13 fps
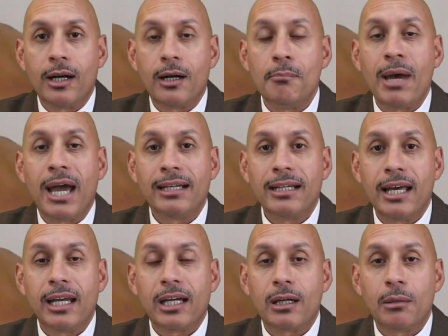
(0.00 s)

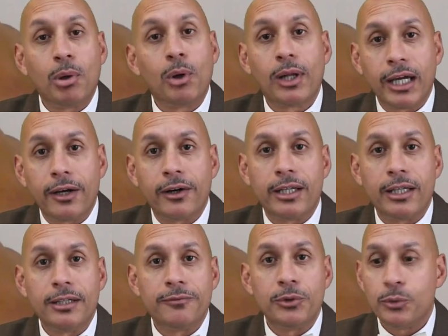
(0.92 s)
magnetic polarity,
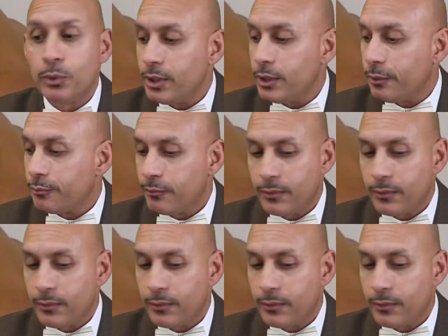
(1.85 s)
if you will.